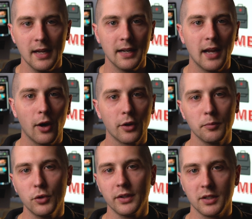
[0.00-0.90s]
Now they're
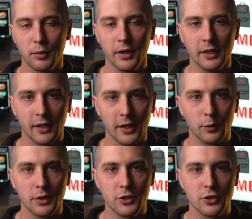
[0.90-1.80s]
moving to plain
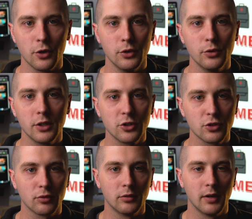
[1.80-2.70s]
language. So you can
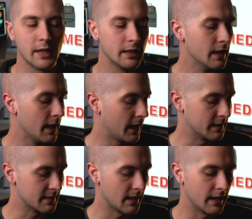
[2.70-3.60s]
just relay
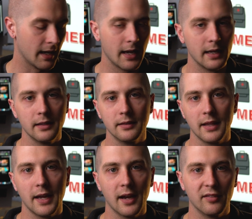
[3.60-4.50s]
and say, hey,
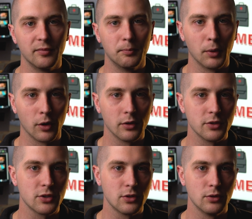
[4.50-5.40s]
they have
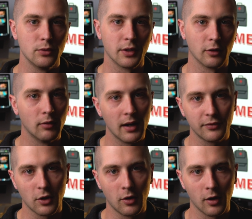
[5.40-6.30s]
burns to their
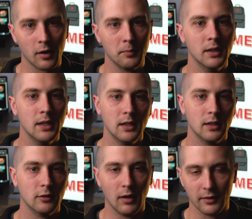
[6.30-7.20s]
left arm,
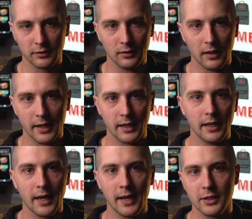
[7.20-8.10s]
left
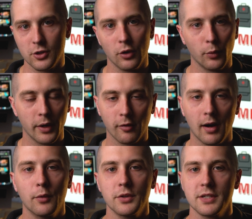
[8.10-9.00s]
leg, and it's all the way
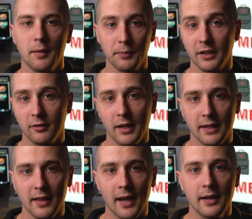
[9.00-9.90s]
around, something like
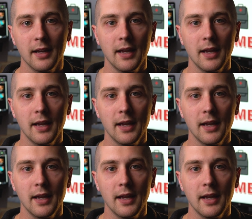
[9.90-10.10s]
that.